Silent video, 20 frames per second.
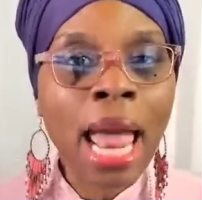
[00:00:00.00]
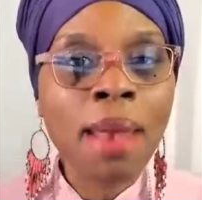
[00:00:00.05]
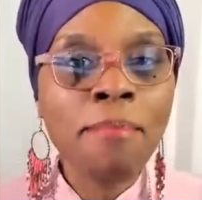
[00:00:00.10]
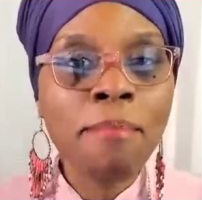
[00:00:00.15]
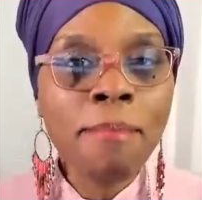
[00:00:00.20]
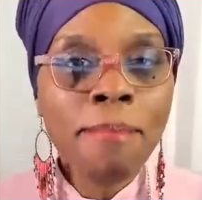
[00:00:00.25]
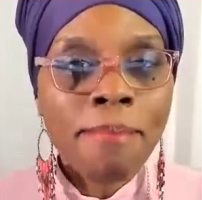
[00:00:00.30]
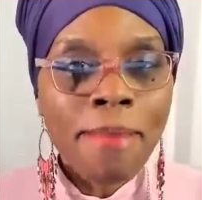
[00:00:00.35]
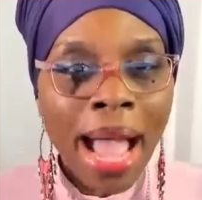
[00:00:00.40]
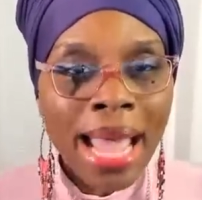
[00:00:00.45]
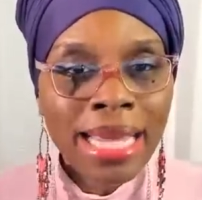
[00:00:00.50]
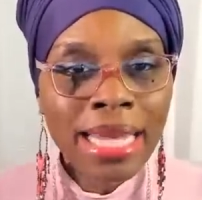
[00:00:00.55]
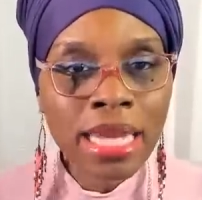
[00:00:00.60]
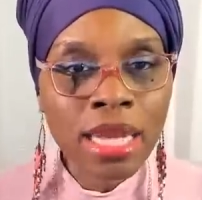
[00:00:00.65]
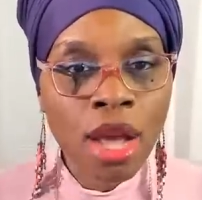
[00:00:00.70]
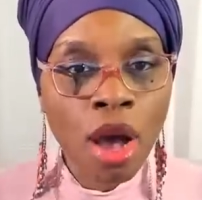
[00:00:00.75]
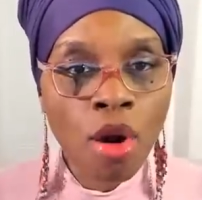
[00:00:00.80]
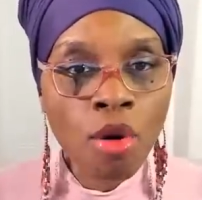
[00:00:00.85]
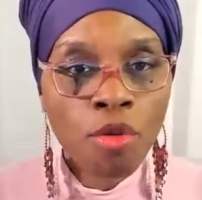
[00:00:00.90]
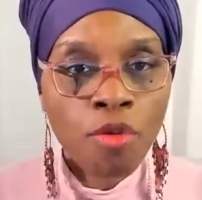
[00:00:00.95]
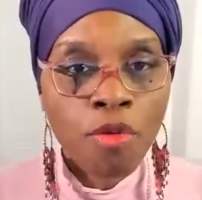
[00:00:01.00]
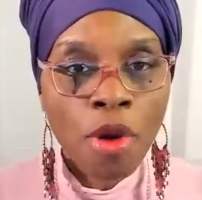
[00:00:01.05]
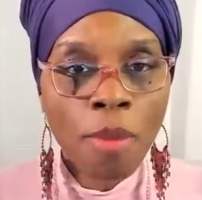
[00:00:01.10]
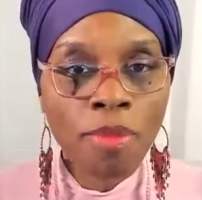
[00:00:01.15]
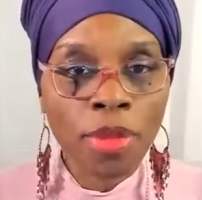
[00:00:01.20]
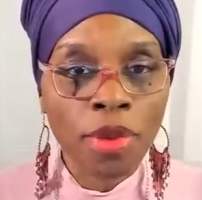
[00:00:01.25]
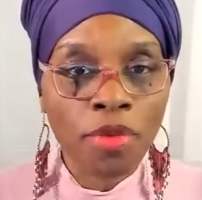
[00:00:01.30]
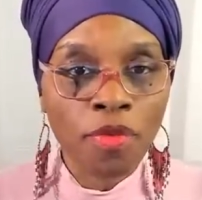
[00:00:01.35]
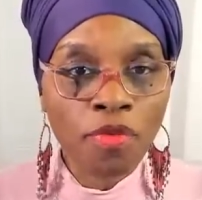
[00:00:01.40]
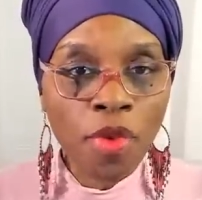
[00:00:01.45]
might go
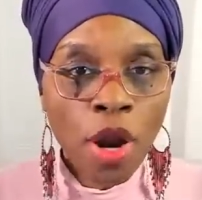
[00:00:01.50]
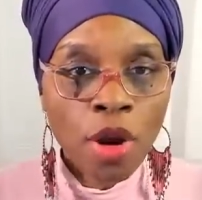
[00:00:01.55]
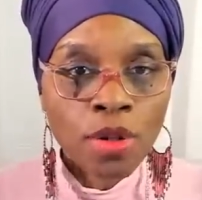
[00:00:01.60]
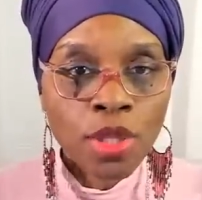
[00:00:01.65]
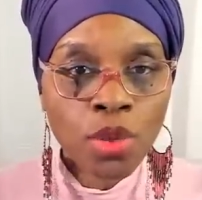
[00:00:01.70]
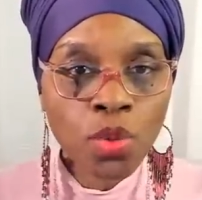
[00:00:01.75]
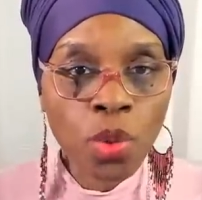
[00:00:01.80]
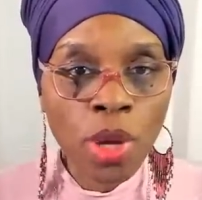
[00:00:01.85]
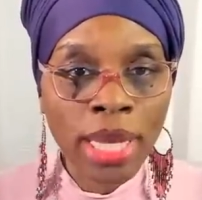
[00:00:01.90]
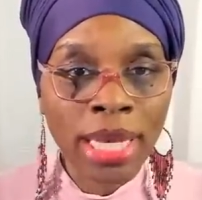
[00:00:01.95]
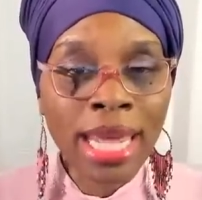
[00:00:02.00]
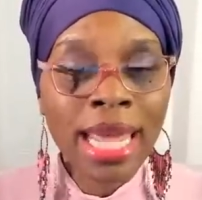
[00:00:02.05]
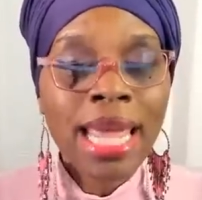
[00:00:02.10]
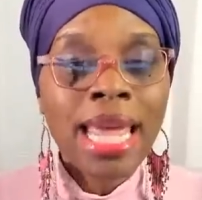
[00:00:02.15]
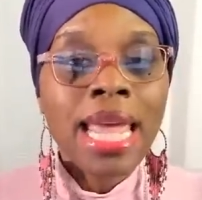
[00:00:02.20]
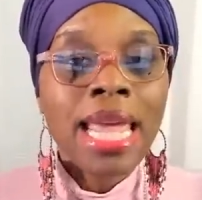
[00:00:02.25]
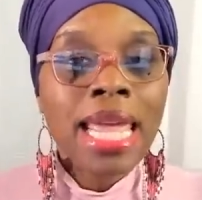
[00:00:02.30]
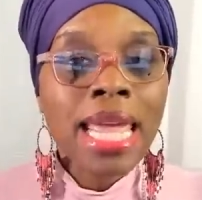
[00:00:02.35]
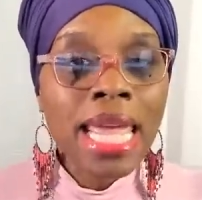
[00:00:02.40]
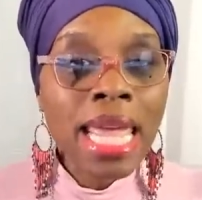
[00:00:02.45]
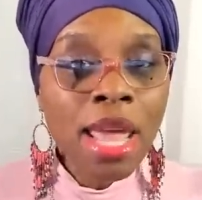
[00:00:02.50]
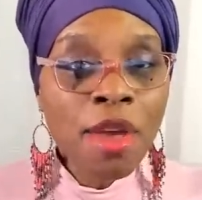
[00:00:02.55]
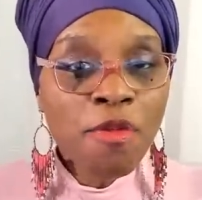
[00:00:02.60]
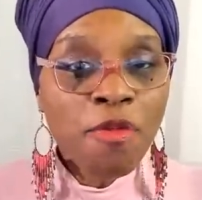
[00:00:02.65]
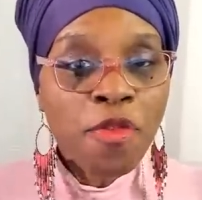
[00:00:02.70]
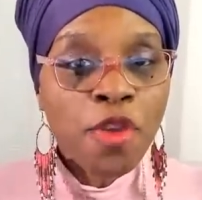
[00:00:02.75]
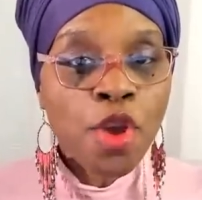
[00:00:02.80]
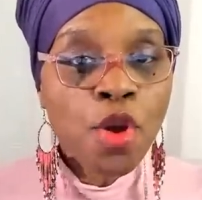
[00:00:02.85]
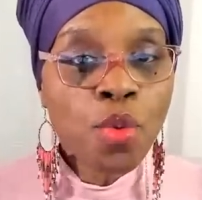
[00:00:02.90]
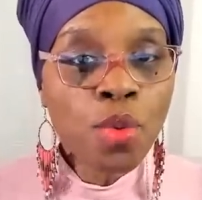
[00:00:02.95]
from the first one
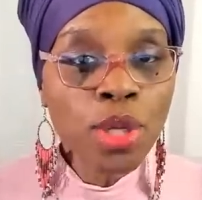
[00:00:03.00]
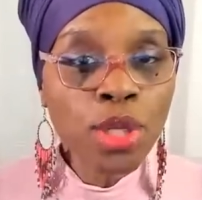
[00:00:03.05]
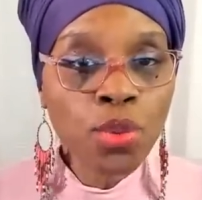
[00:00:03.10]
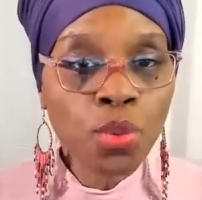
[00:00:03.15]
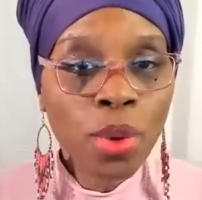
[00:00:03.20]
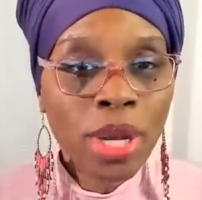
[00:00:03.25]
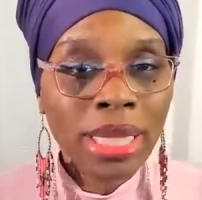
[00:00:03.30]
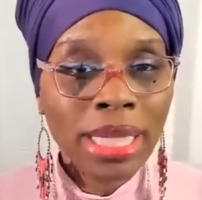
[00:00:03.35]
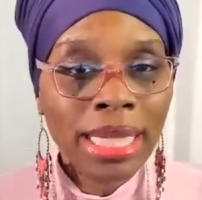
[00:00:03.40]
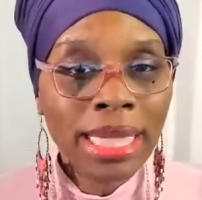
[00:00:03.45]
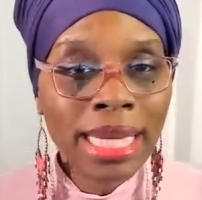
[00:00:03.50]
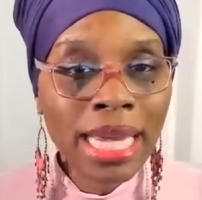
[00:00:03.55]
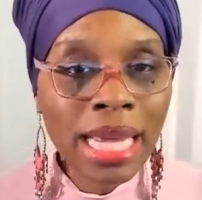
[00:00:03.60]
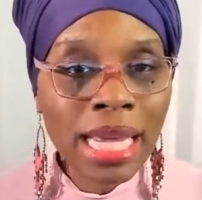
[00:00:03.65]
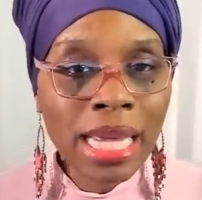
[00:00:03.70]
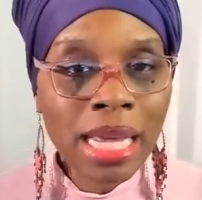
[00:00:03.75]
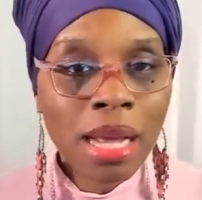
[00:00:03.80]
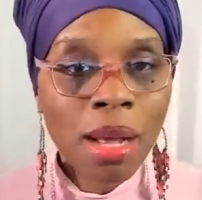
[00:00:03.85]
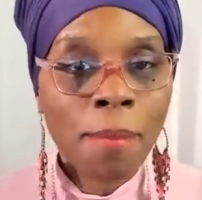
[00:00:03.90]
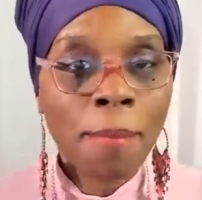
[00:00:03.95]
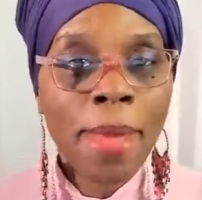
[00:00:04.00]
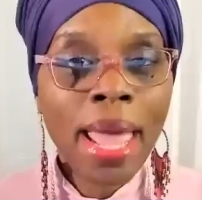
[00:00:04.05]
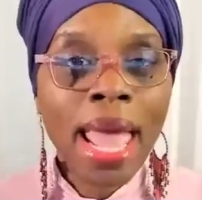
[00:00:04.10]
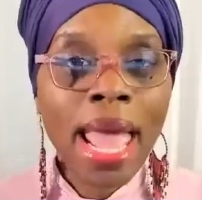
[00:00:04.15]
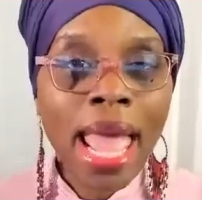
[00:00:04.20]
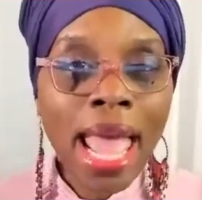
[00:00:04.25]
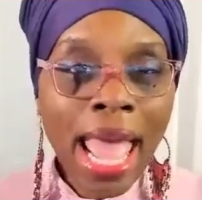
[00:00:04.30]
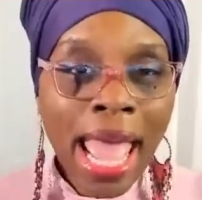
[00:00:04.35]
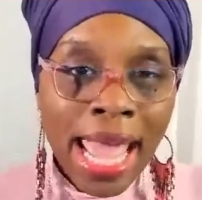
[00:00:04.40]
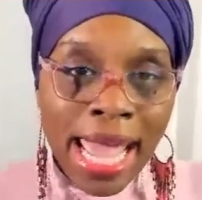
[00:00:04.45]
if you was really dumb.
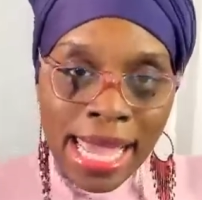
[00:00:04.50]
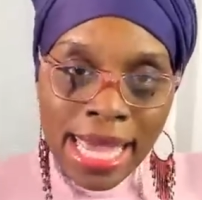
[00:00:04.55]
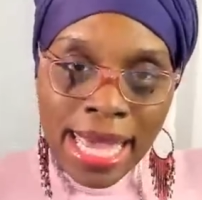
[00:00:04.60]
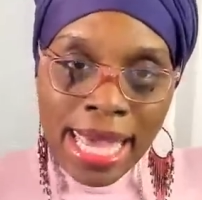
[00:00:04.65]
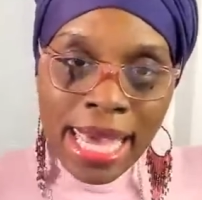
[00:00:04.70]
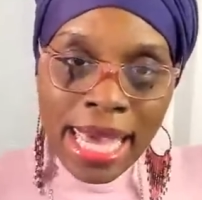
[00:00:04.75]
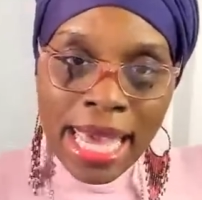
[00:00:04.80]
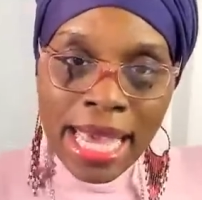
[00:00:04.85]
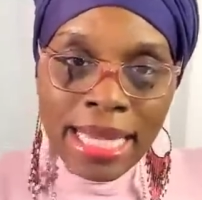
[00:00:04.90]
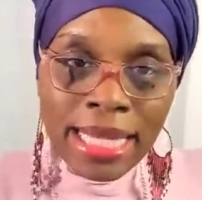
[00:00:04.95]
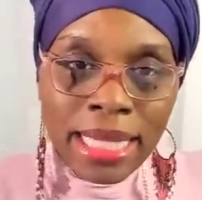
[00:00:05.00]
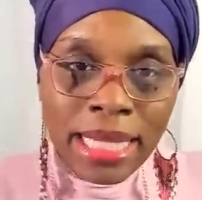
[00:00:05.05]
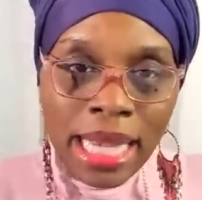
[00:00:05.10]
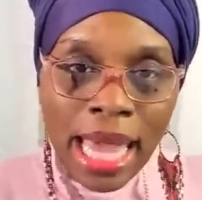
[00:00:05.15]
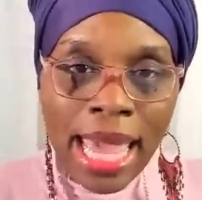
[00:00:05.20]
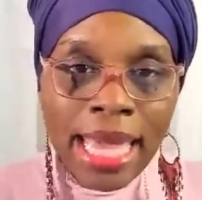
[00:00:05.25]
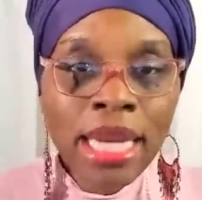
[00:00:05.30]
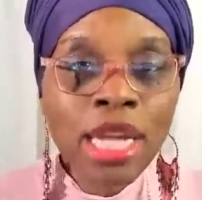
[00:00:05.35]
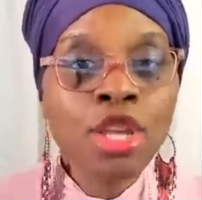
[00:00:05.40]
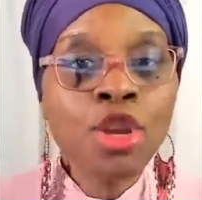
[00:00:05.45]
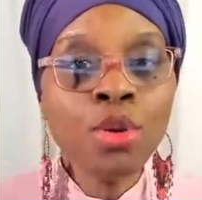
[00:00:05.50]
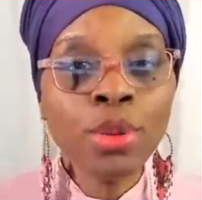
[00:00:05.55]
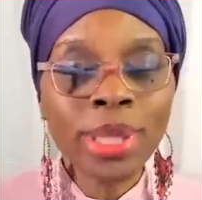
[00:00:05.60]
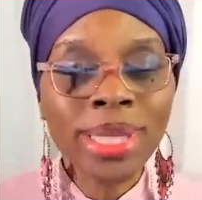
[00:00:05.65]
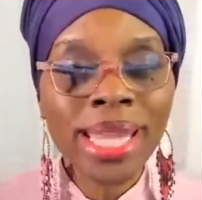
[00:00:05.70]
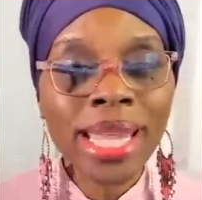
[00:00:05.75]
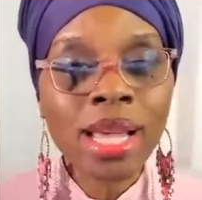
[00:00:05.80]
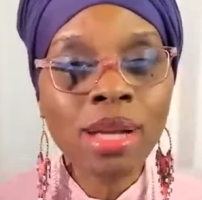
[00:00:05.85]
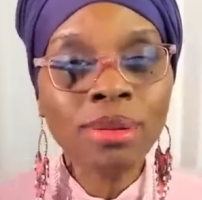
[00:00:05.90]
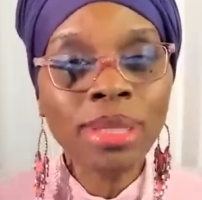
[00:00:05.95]
8 kids later, you
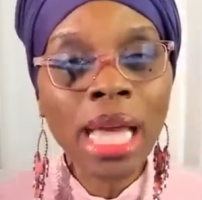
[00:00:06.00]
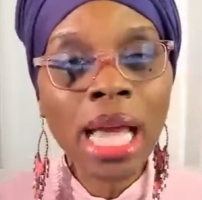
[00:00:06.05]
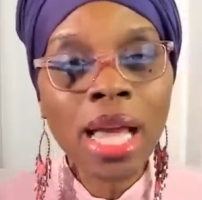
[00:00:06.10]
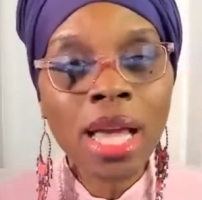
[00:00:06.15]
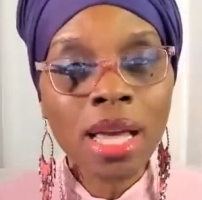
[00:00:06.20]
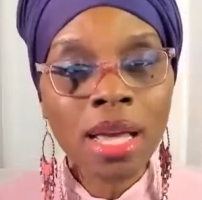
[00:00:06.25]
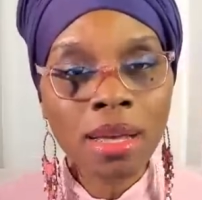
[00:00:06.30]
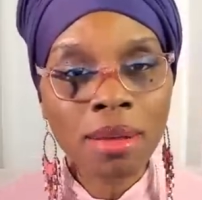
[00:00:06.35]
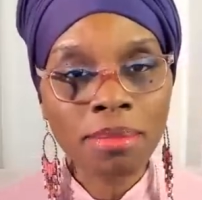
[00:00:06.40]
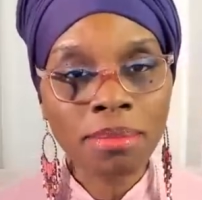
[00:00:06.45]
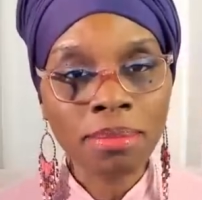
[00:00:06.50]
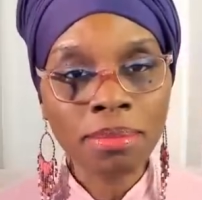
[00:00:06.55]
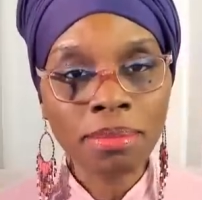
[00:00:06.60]
still dumb.